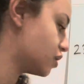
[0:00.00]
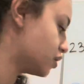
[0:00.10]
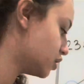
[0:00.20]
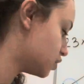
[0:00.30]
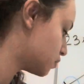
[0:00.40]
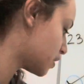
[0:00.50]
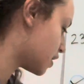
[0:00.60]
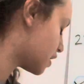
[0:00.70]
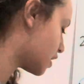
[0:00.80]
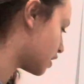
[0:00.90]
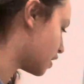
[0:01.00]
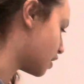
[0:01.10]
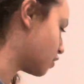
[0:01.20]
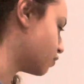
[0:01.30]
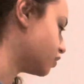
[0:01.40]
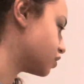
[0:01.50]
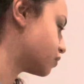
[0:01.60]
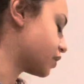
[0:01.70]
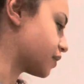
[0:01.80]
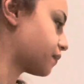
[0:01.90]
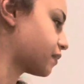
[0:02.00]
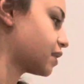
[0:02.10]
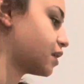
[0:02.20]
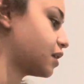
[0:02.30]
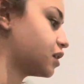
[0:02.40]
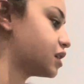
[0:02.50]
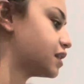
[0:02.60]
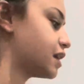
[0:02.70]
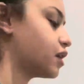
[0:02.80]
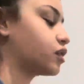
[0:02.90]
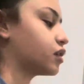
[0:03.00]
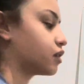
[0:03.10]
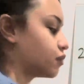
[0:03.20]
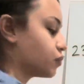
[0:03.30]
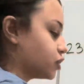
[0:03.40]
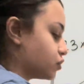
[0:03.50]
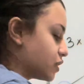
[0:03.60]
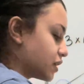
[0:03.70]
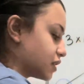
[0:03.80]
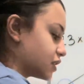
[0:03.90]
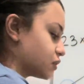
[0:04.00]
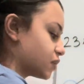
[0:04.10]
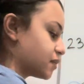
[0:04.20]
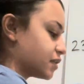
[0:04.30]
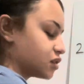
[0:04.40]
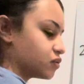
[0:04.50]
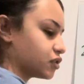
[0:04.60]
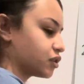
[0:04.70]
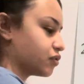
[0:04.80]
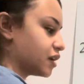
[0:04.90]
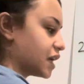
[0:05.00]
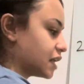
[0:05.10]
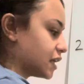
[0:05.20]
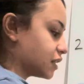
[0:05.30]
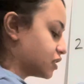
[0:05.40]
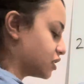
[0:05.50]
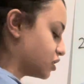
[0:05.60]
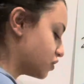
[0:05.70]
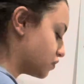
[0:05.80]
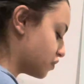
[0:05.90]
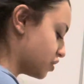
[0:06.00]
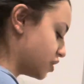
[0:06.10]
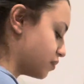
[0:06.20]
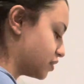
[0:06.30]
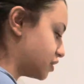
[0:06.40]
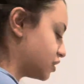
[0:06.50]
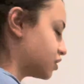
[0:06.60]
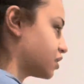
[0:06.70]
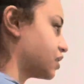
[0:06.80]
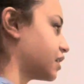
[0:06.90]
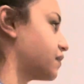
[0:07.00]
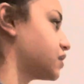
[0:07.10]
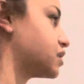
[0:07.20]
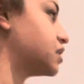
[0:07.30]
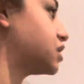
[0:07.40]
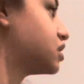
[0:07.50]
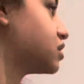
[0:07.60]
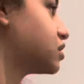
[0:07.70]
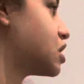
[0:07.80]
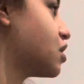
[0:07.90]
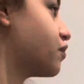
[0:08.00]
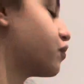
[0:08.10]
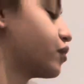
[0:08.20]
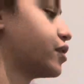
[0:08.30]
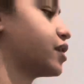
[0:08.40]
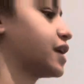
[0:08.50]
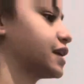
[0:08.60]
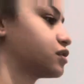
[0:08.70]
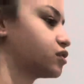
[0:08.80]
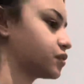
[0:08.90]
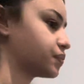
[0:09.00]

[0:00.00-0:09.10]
this way and go this way. Now we're doing it this way because we're creating the digits for the numbers. These are going to give us the digits for our answer.